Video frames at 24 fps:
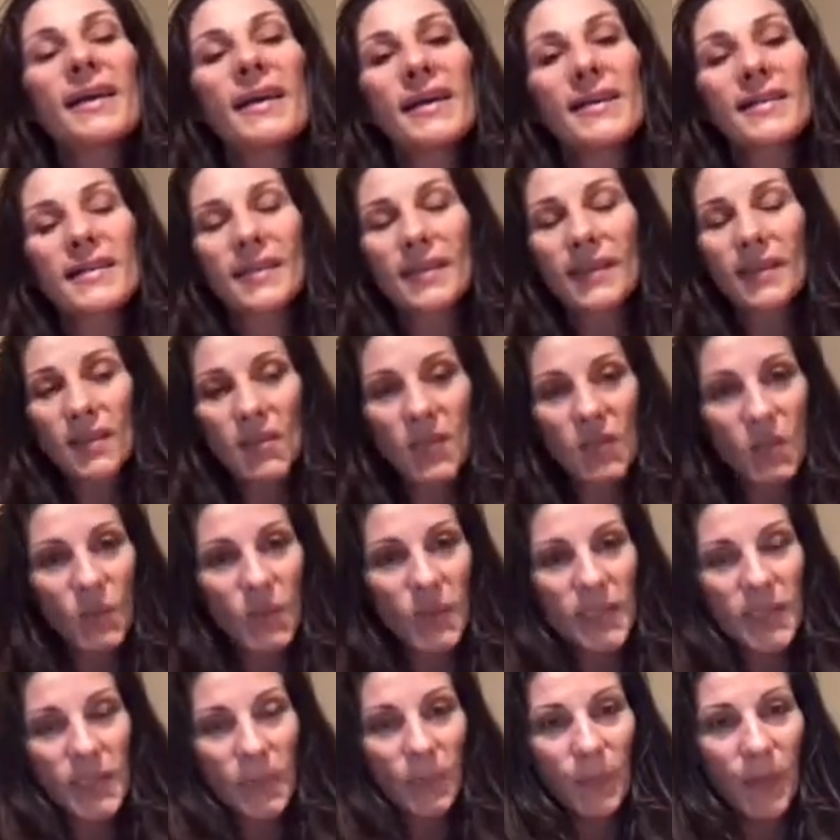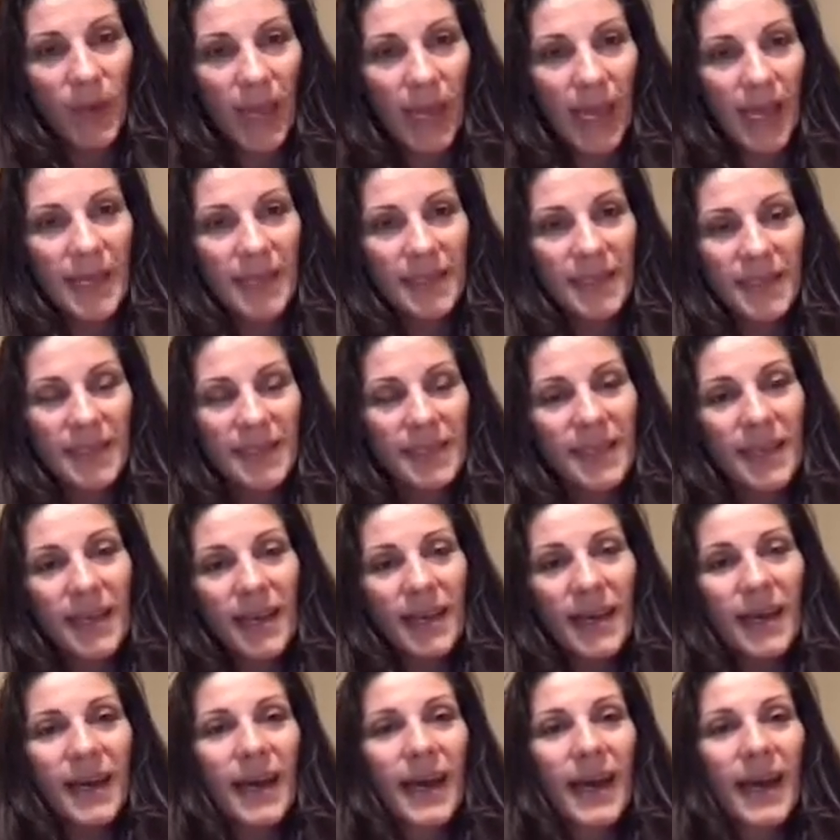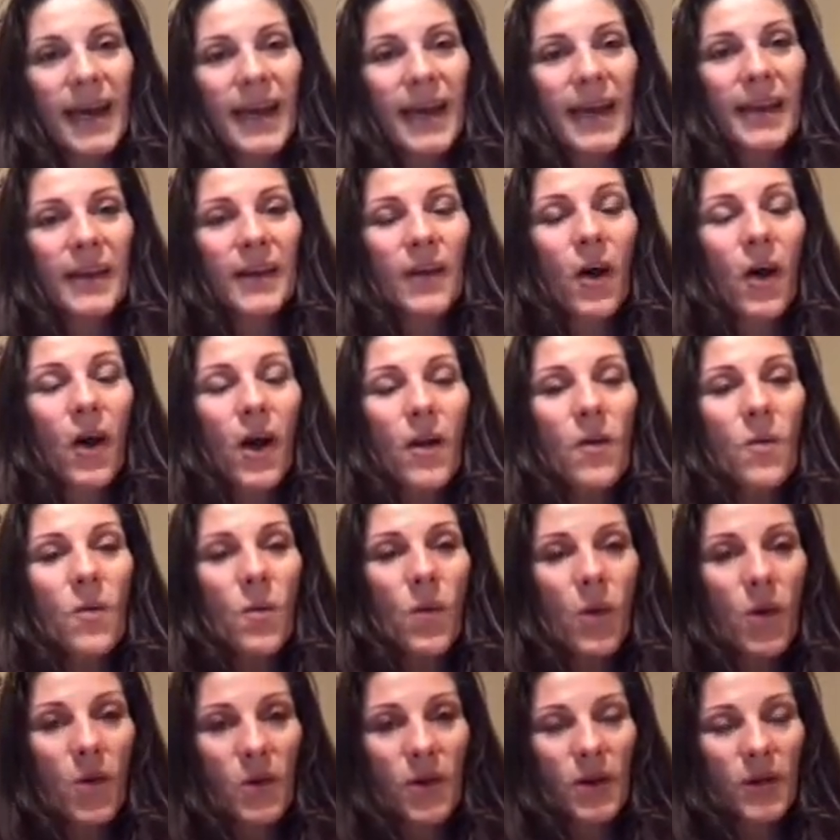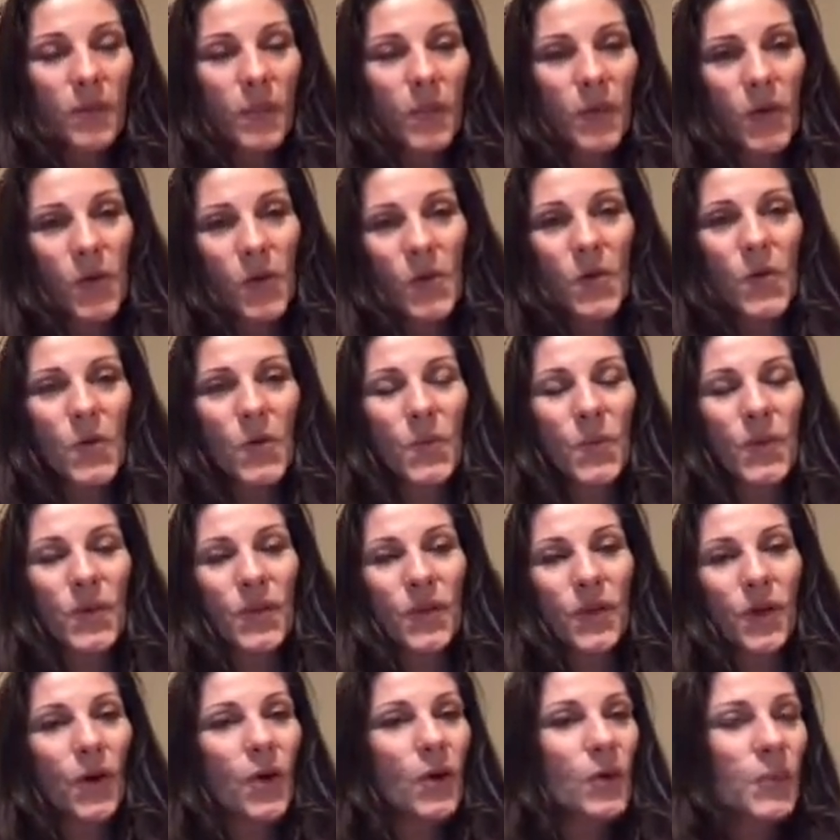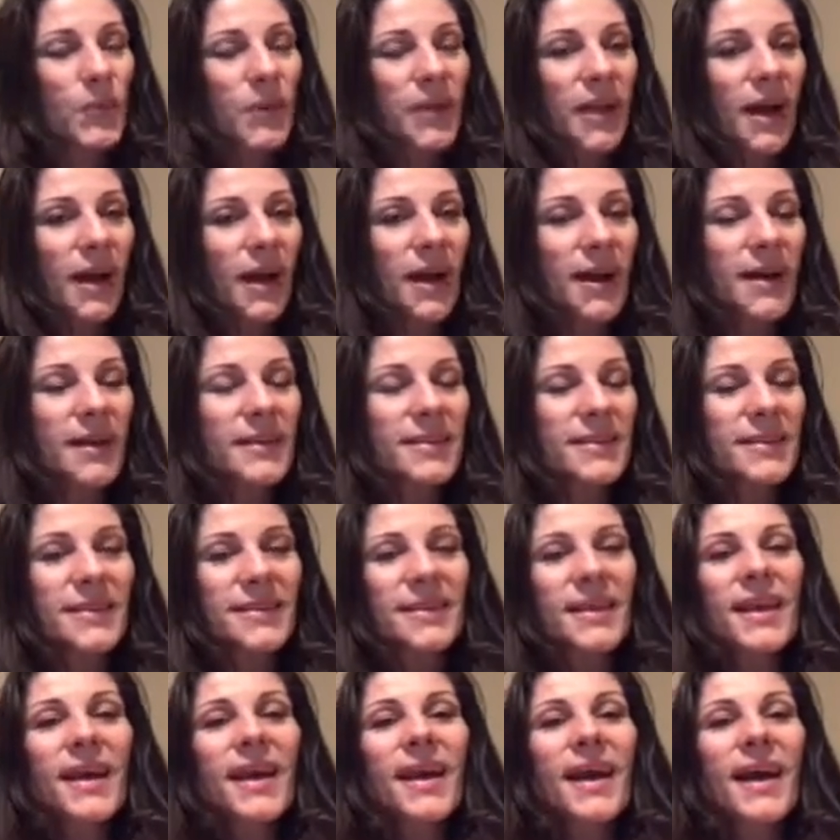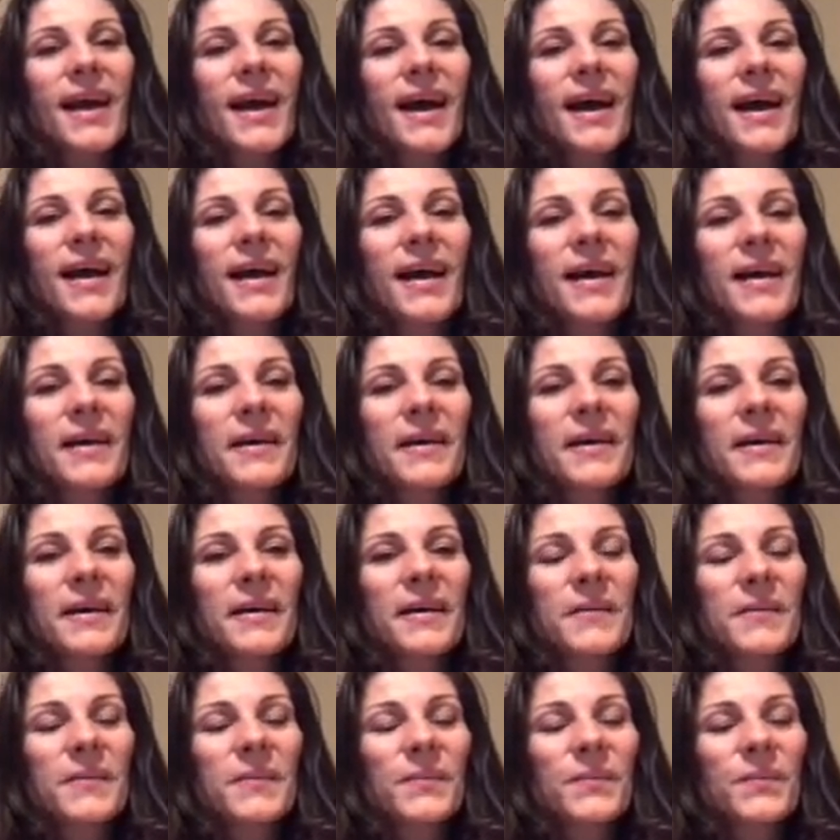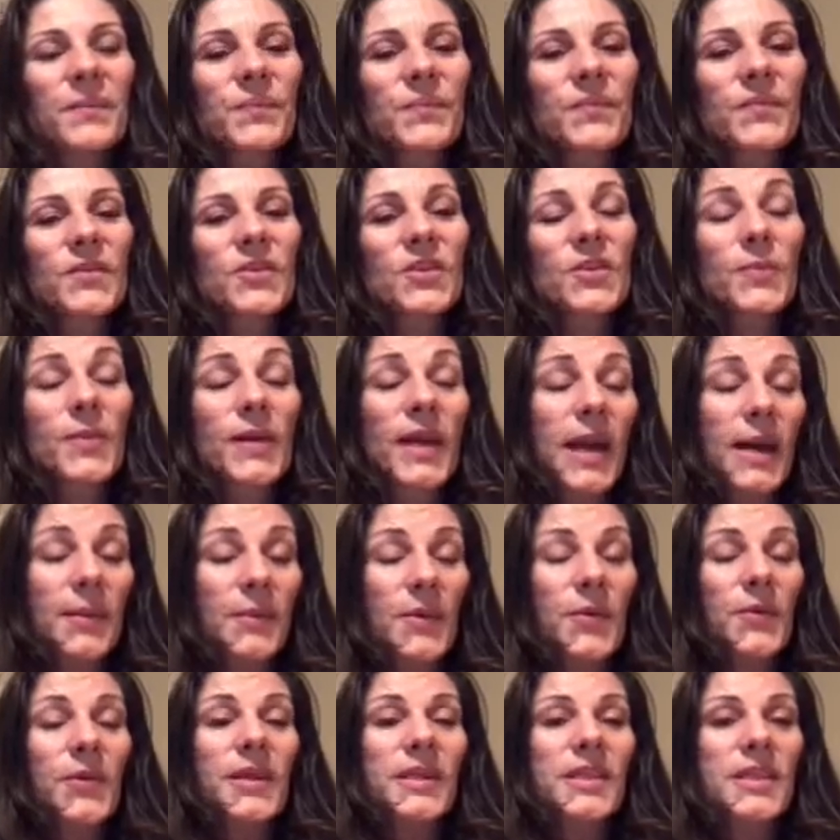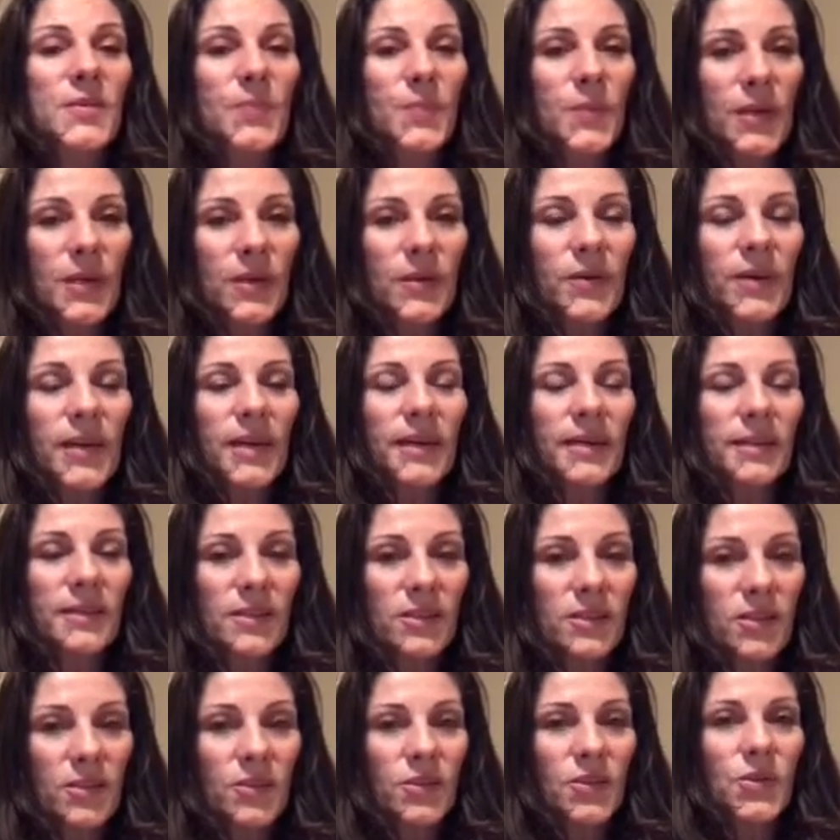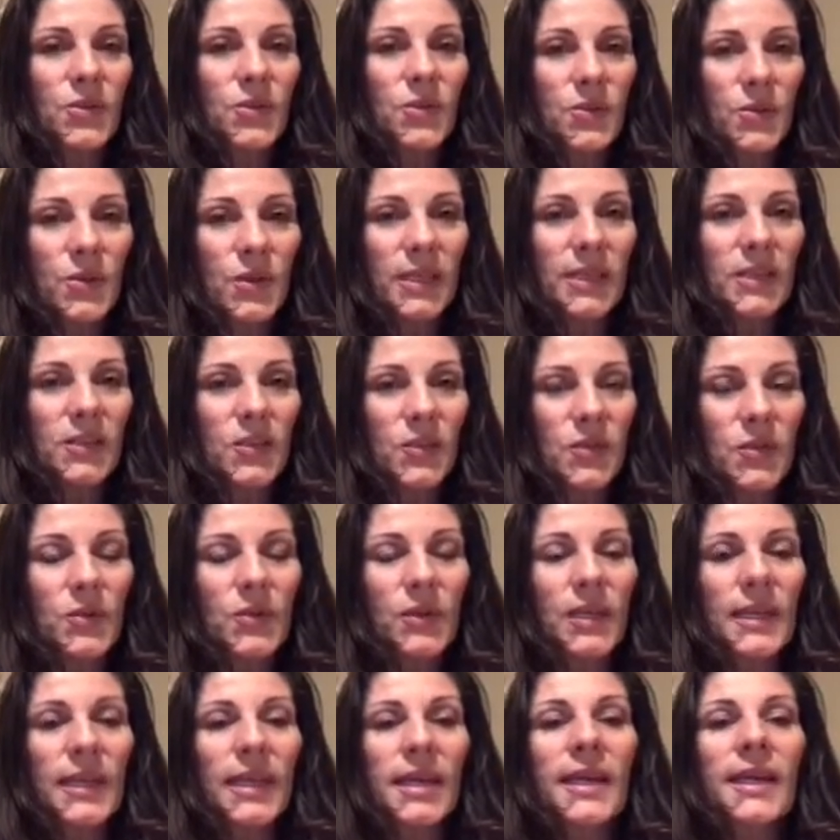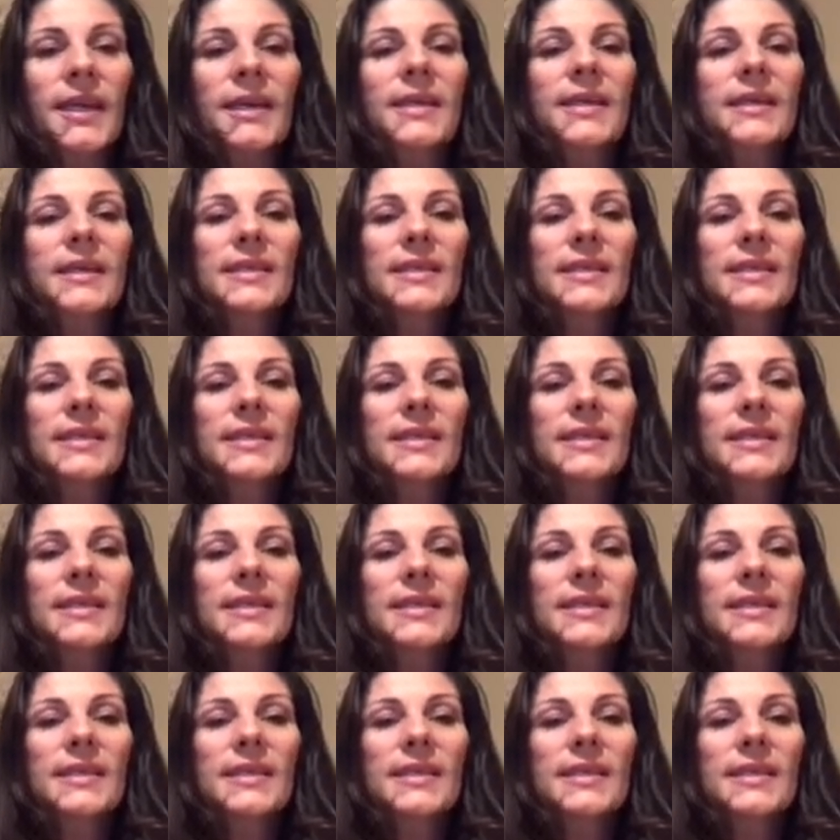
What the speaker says: It's an exquisite place, and I welcome you with open hugs to be able to experience, to truly